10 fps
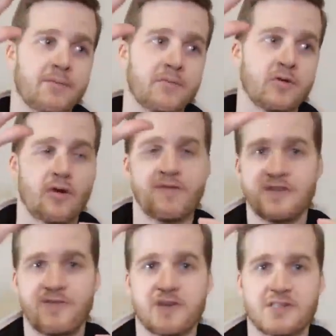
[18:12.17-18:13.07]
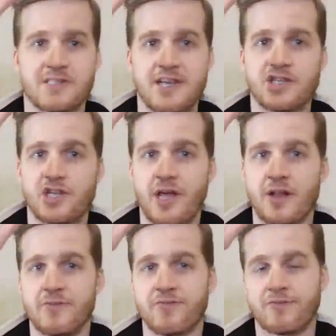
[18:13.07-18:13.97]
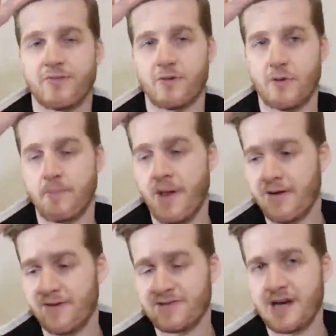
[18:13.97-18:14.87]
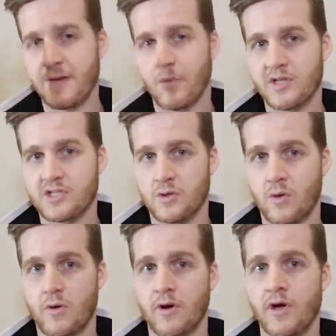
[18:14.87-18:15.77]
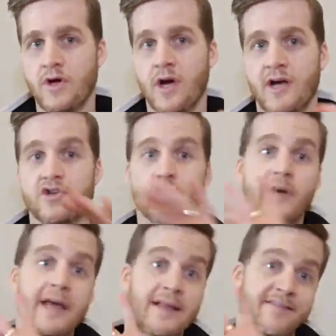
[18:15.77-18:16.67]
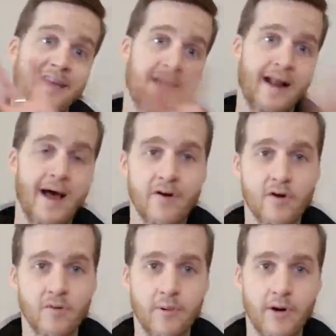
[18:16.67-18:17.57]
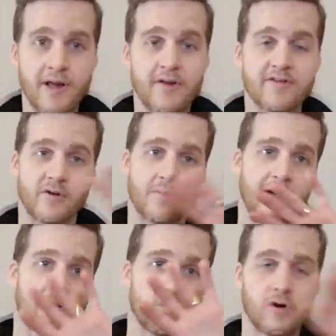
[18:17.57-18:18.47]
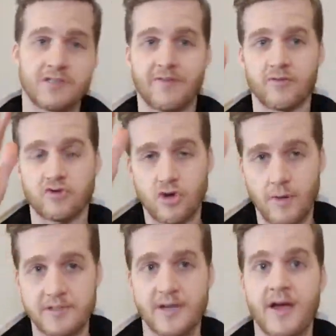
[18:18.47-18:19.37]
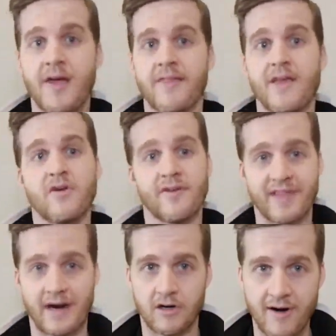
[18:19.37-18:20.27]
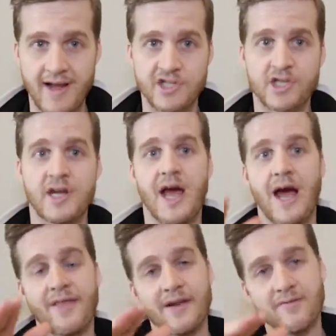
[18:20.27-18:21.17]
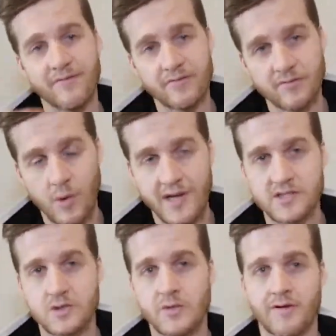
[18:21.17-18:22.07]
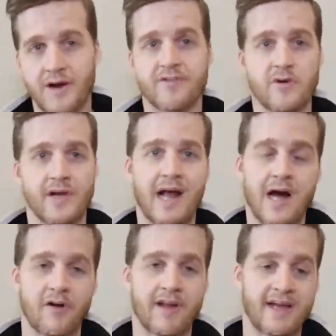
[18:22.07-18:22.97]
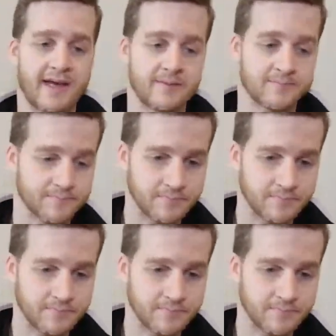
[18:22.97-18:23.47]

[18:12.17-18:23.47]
You obviously feel satiated for a period of time. Once your sugar gets taken out of your body, so your blood glucose level drops, then you hit that crash, and then quite soon thereafter you get hungry again.